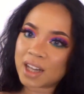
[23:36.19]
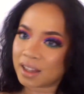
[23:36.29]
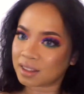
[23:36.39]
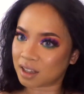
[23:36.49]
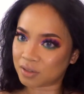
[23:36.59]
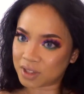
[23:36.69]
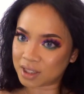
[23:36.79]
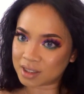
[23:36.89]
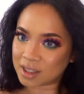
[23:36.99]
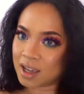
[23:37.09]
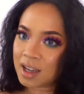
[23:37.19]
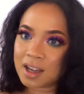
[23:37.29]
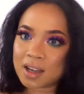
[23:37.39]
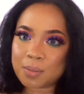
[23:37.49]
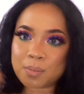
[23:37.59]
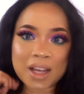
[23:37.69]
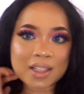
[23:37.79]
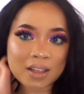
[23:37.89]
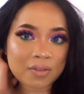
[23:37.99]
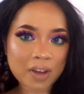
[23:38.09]
I love this
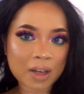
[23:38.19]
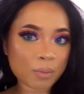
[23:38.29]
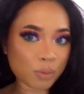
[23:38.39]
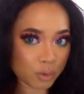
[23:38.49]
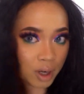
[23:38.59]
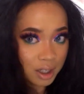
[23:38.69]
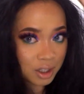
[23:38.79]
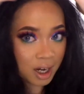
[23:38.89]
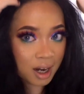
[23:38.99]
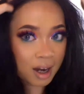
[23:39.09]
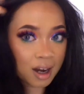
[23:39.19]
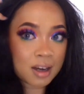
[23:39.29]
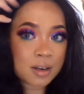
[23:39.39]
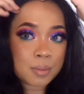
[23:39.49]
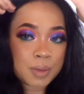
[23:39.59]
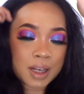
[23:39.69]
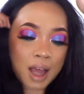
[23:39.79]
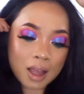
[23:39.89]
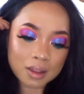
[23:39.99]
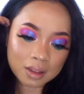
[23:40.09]
massive unbrushed hair, but
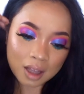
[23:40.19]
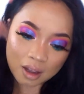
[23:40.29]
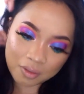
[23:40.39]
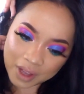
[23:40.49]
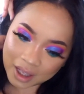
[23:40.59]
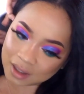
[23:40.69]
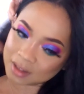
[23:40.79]
I love that